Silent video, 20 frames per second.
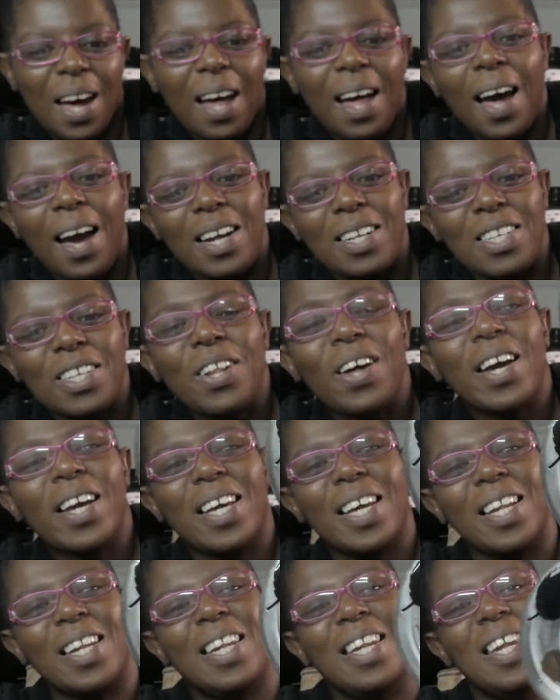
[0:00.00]
I actually like
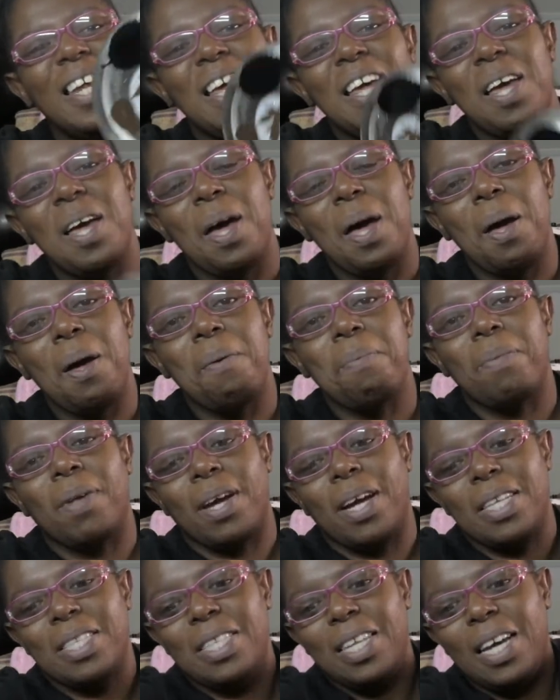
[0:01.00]
it. Um, like
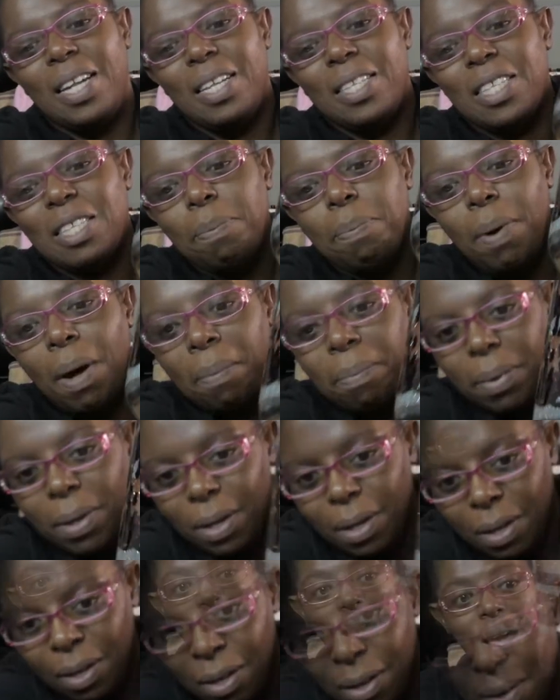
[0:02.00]
I said, it's the
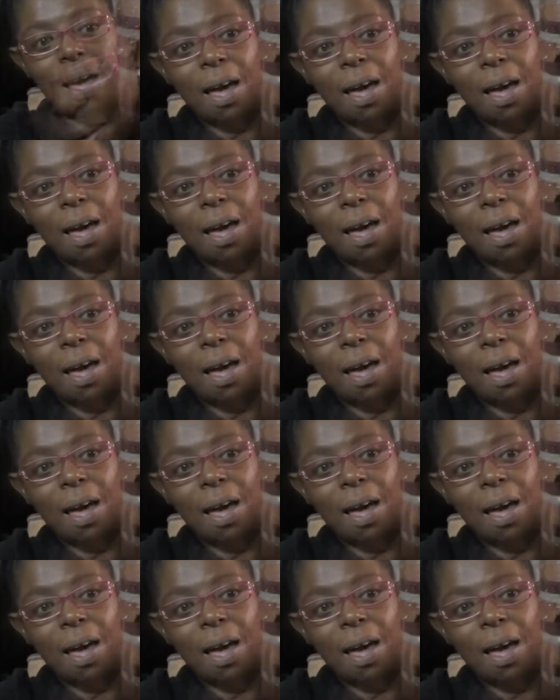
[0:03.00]
pumpkin.